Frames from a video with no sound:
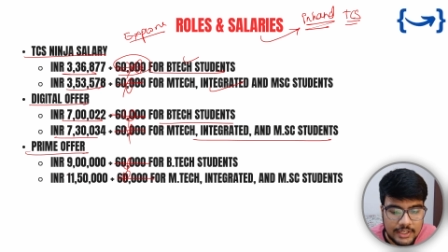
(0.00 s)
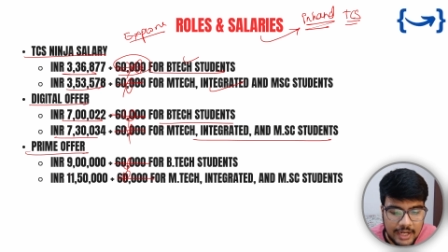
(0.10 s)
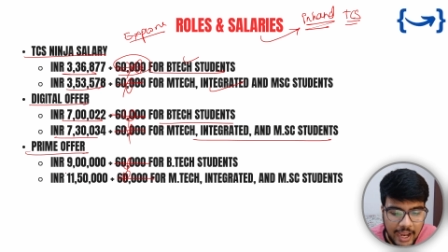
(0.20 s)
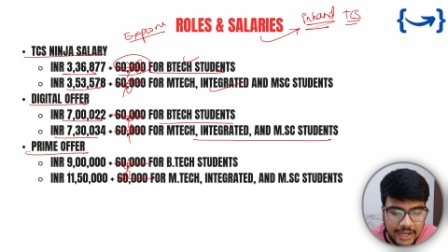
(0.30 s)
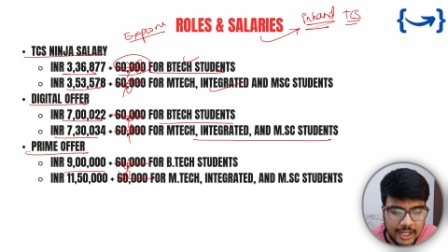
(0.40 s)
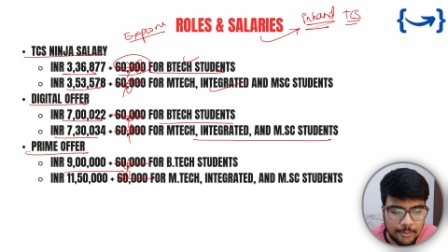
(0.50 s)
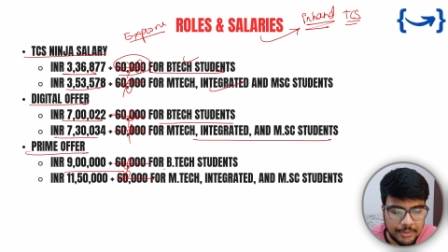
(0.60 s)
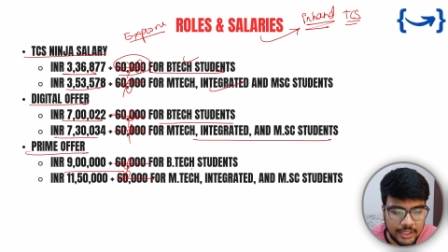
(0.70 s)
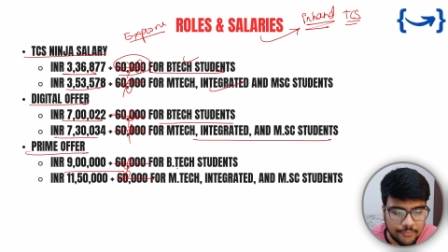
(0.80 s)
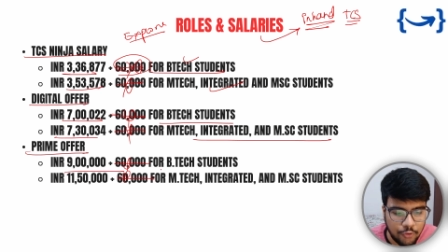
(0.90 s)
9
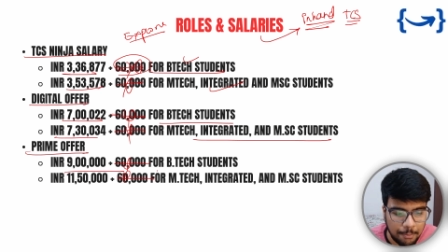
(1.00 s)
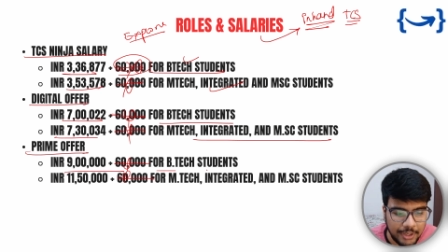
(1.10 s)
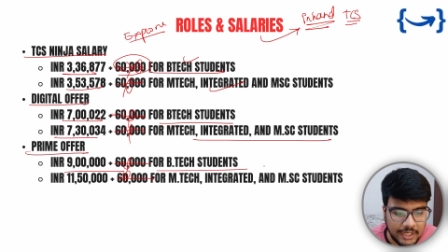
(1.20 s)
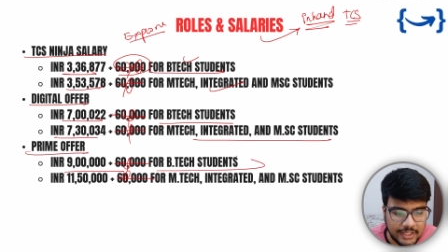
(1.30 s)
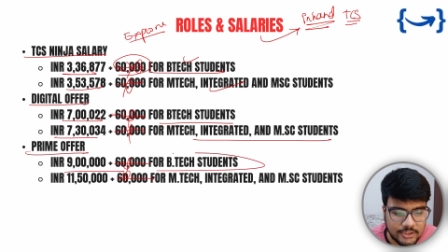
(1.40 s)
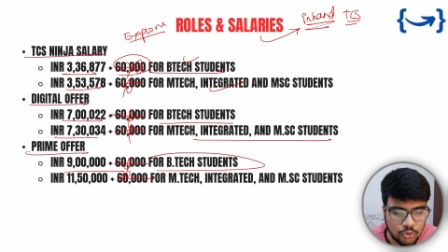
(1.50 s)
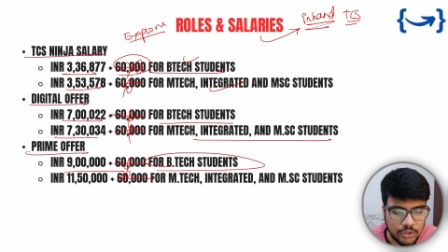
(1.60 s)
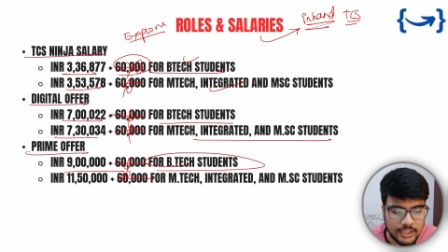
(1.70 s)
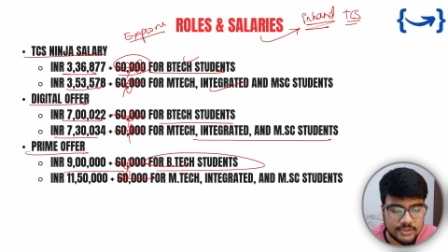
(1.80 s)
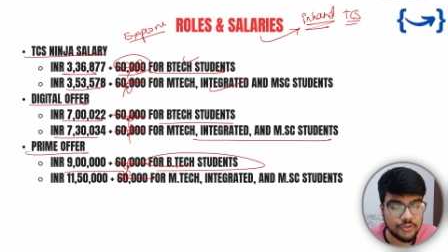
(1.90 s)
LPA for B.Tech
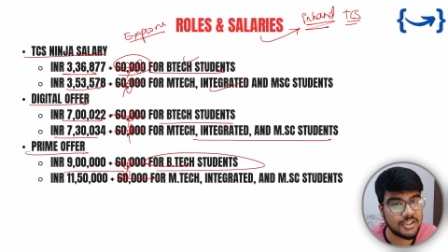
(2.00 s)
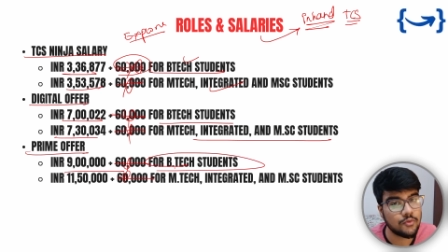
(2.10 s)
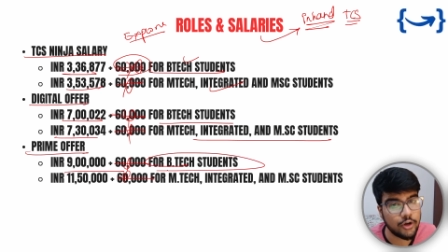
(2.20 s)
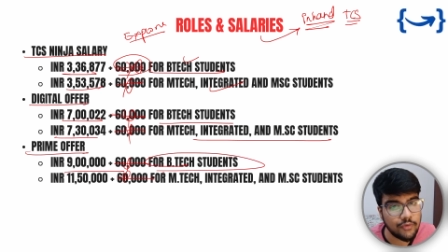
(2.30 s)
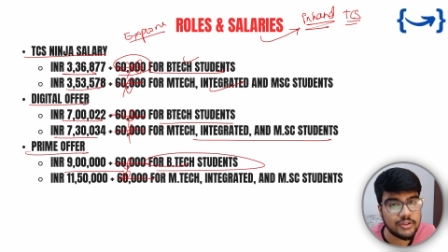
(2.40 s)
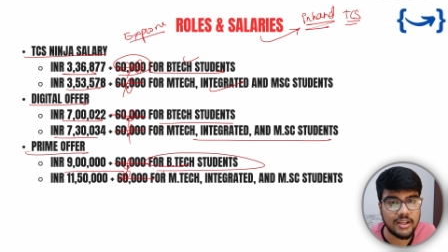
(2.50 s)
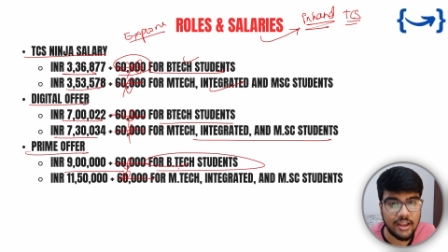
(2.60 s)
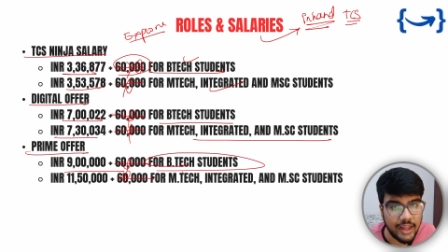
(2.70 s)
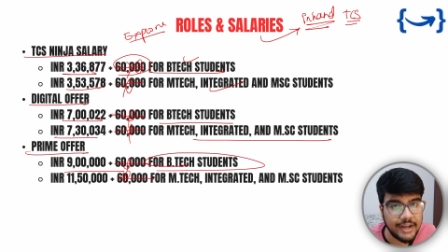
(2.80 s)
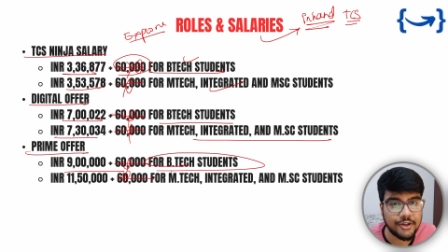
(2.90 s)
students, which is one of the
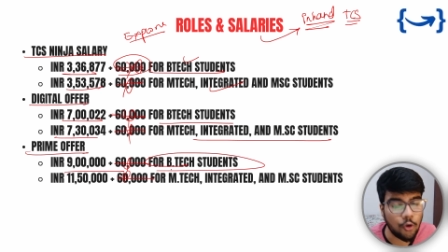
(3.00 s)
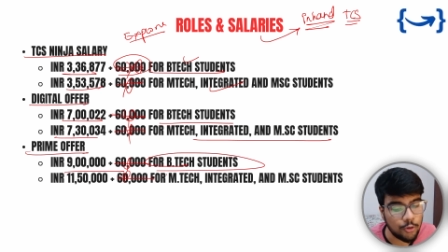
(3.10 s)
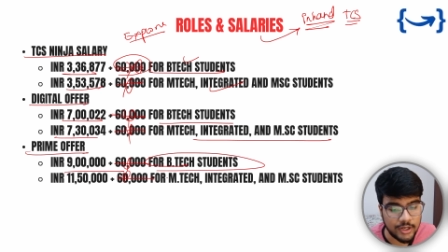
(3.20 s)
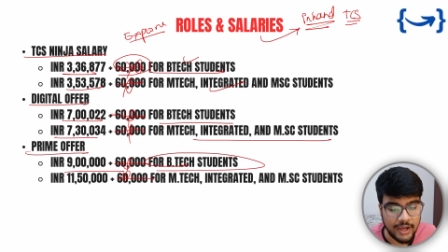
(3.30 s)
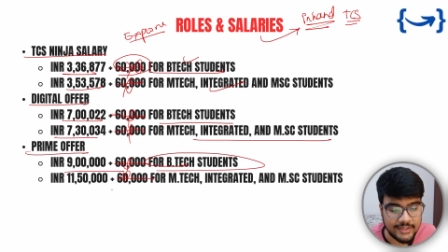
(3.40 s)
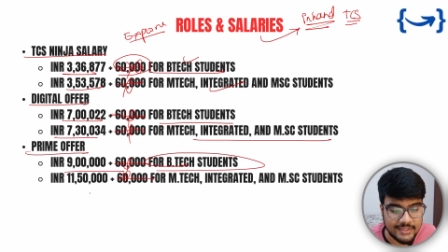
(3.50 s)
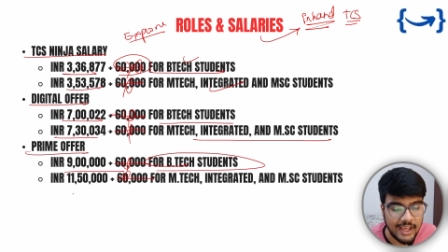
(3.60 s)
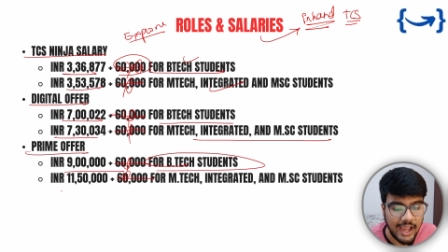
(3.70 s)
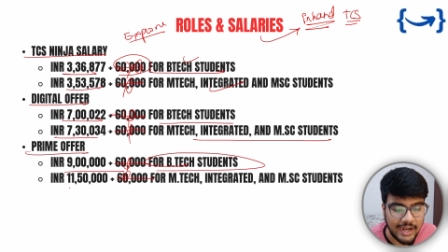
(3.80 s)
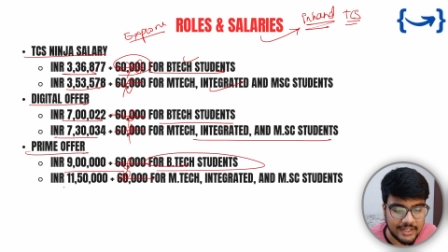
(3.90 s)
elite role guys,
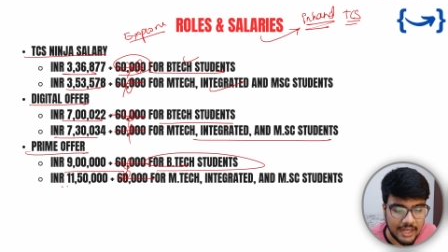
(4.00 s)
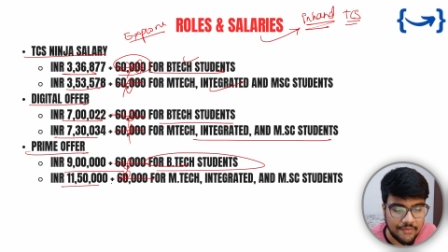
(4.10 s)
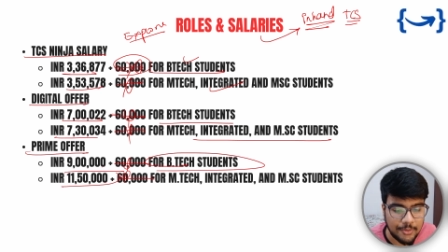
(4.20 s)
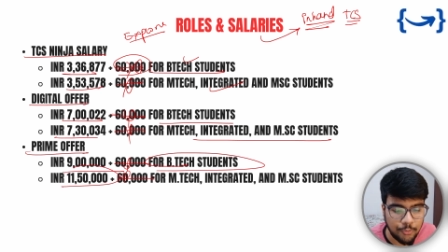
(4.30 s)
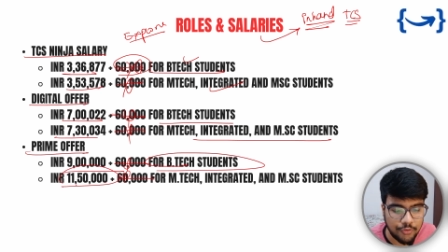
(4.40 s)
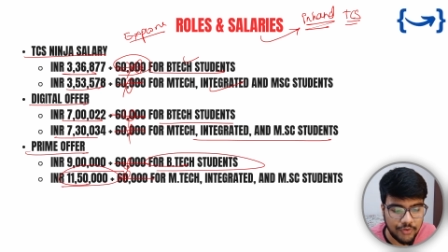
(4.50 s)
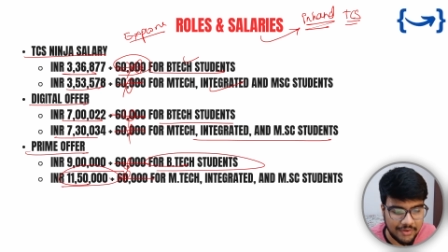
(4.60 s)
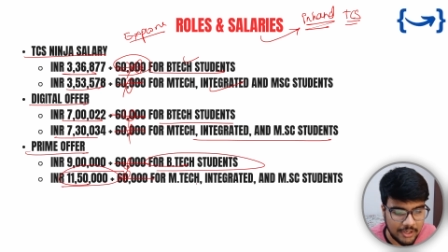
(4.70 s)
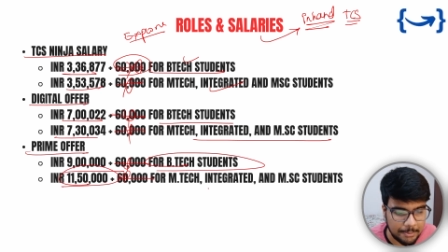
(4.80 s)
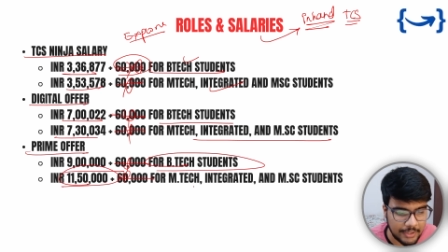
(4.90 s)
and 11.5
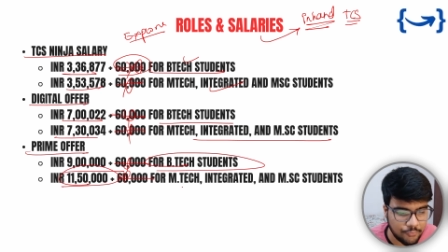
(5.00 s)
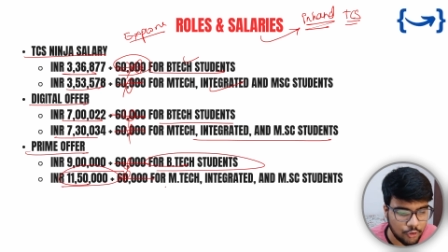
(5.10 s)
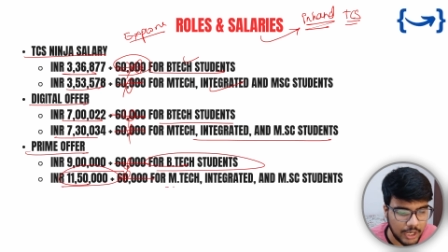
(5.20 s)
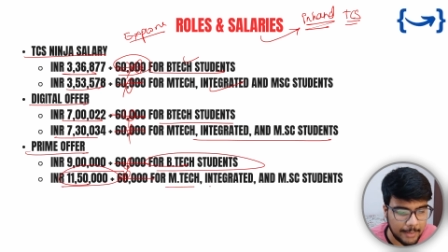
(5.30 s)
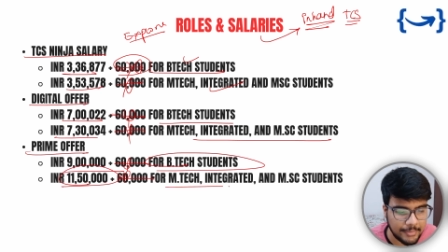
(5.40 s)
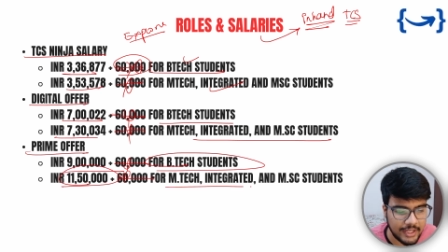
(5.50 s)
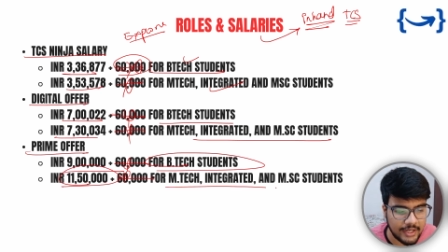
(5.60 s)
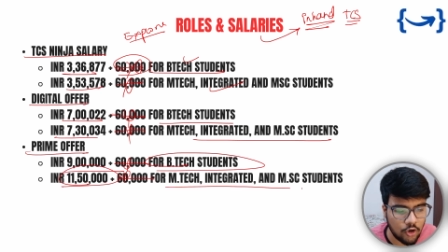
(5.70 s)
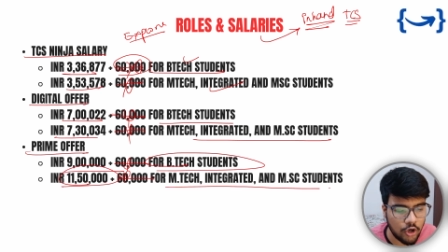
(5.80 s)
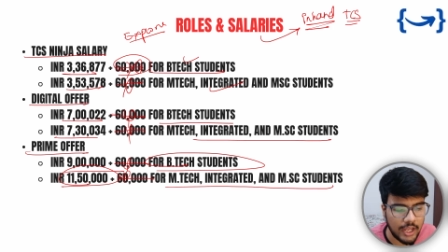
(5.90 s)
LPA for
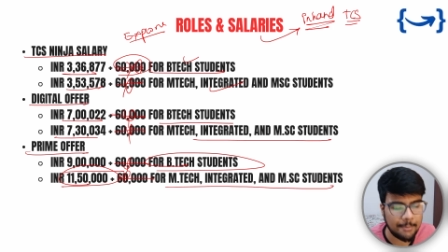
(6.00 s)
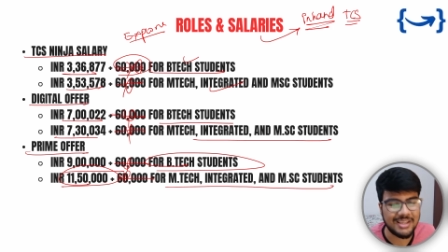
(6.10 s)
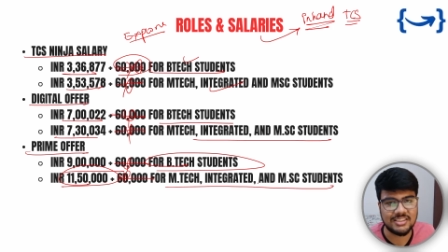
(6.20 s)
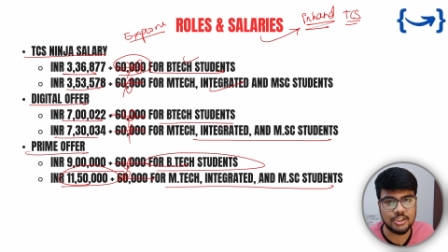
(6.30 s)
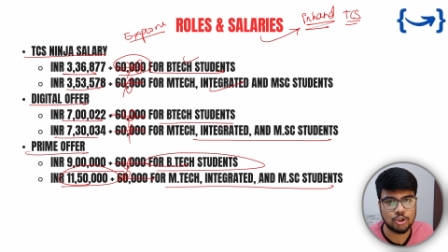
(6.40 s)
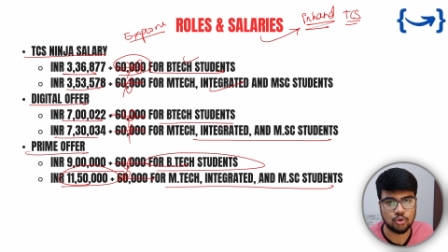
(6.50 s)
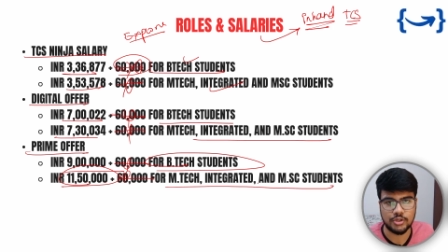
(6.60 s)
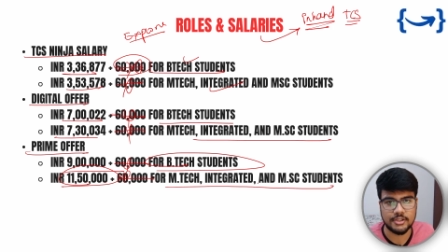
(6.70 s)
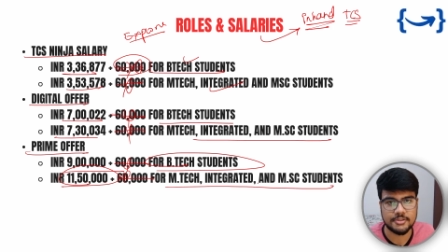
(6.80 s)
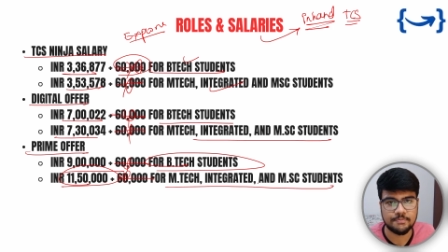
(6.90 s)
M.Tech or MSc
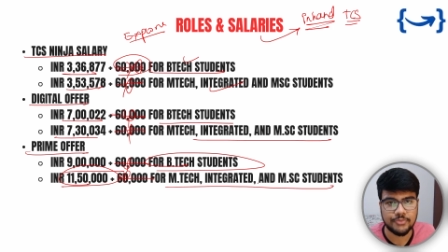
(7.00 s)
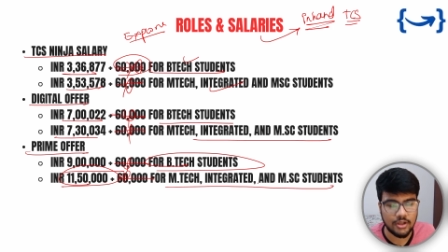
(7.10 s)
students.